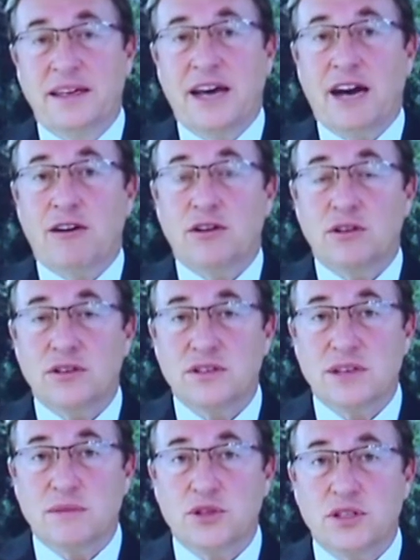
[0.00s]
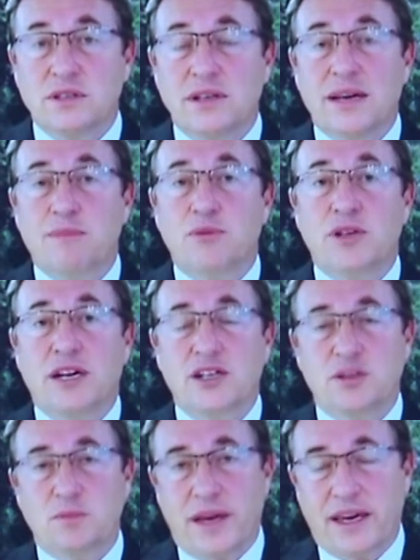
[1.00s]
our consumption and
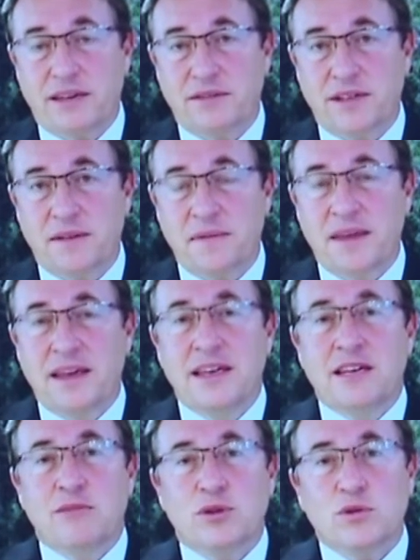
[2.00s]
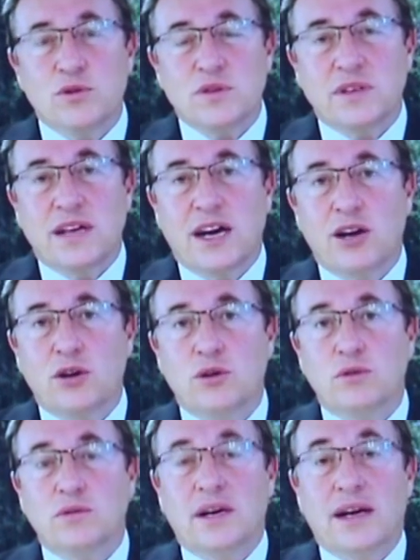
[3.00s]
production behavior, but also in
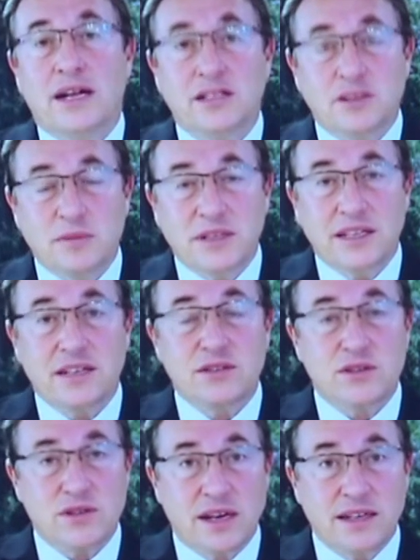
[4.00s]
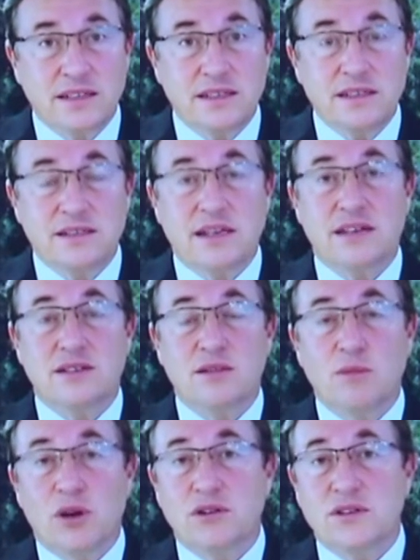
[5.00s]
how ultimately, as societies, as
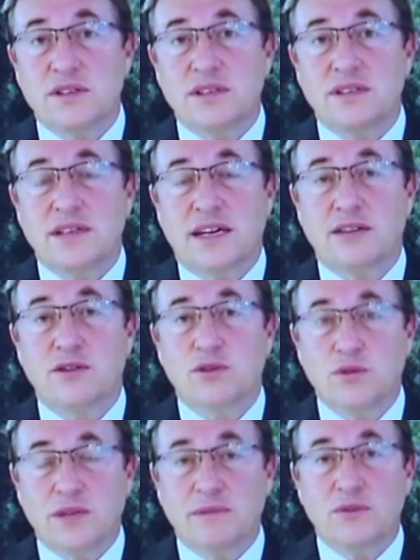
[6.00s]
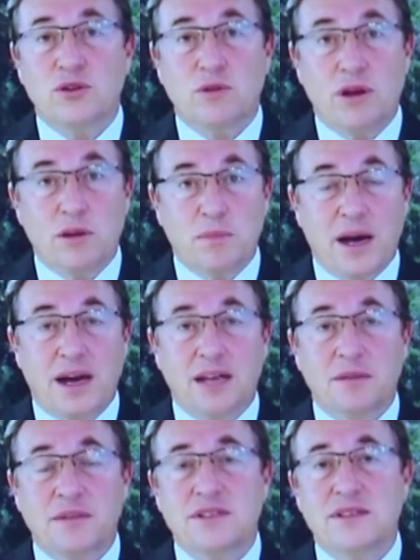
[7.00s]
democracies, and through them, through our
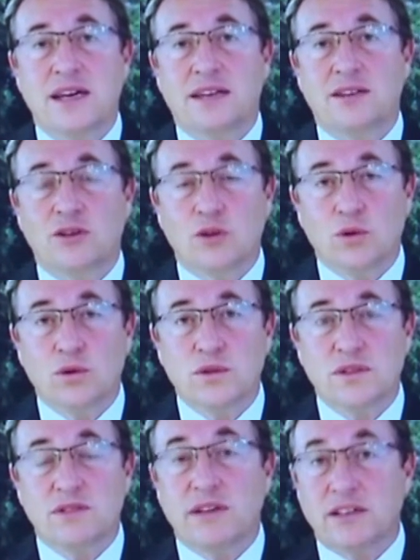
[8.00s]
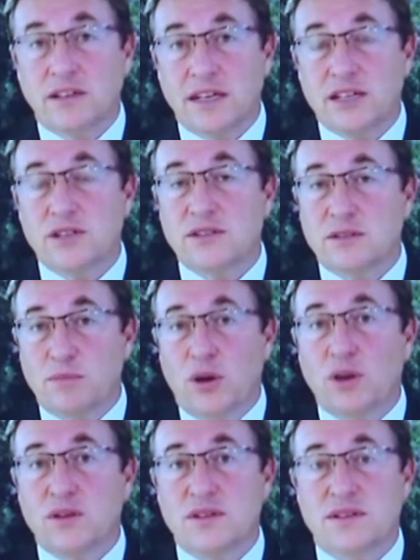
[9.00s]
parliaments and the laws and regulations and
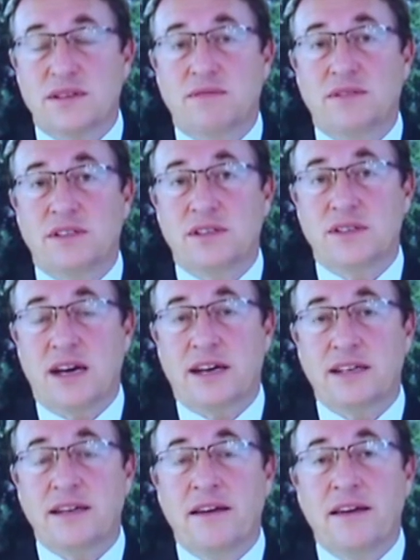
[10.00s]
policies that we design,